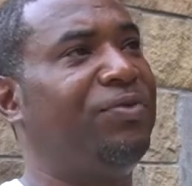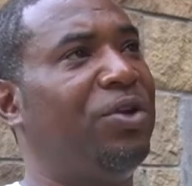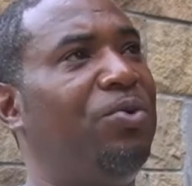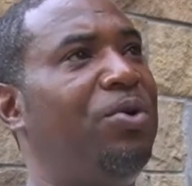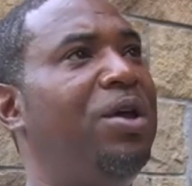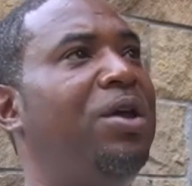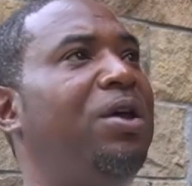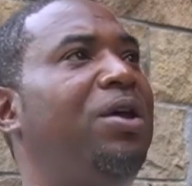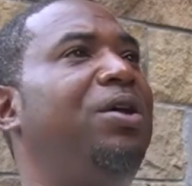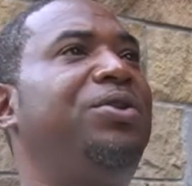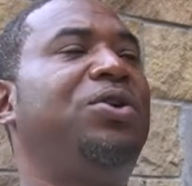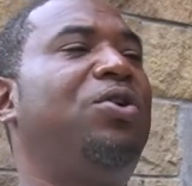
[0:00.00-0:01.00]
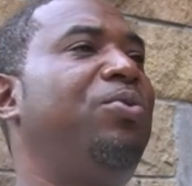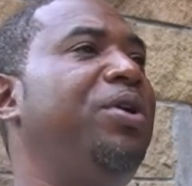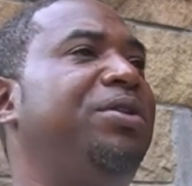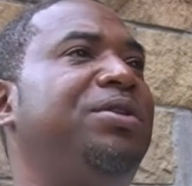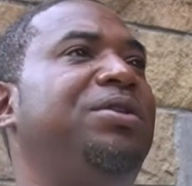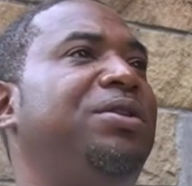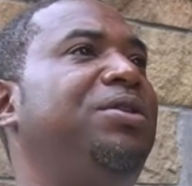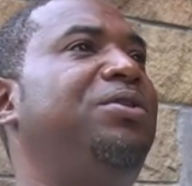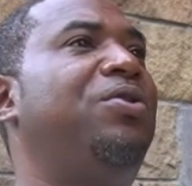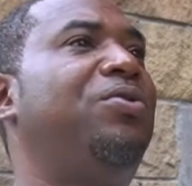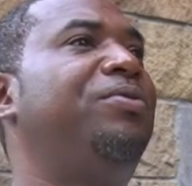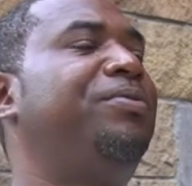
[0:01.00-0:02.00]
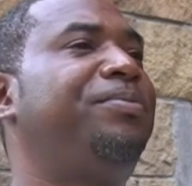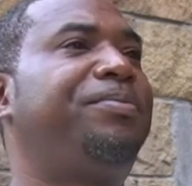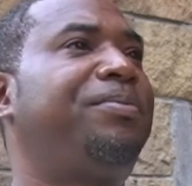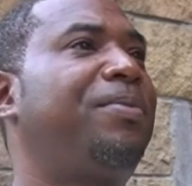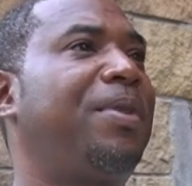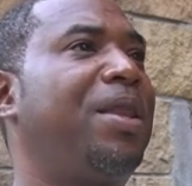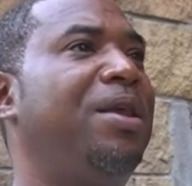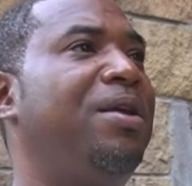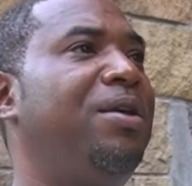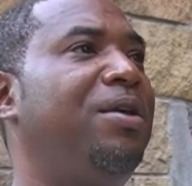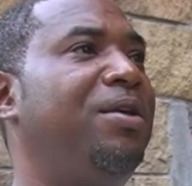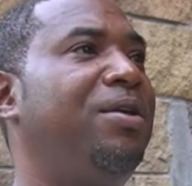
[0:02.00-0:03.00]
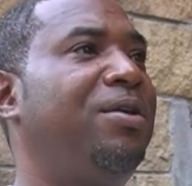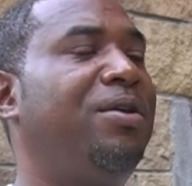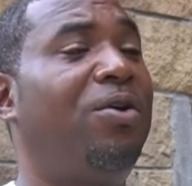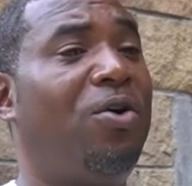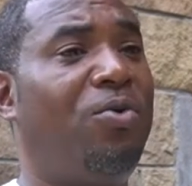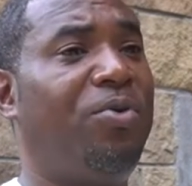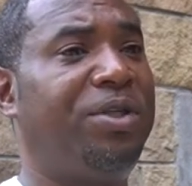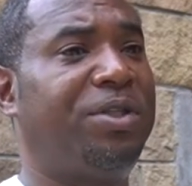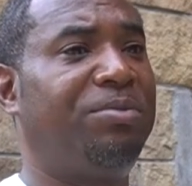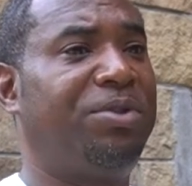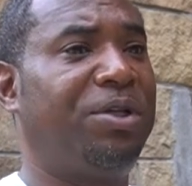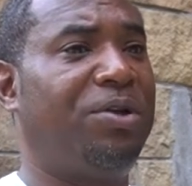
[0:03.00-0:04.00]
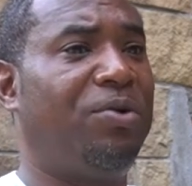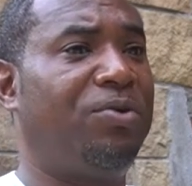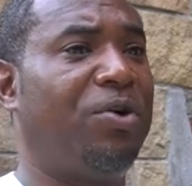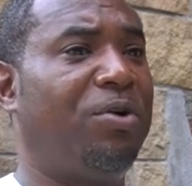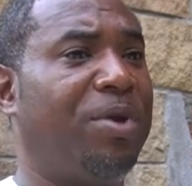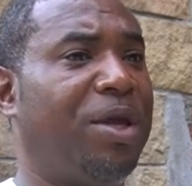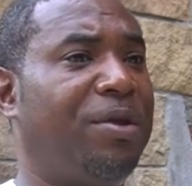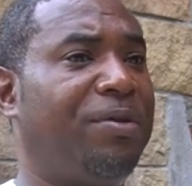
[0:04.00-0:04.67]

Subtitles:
So there's always, you know, always some shit going on, man.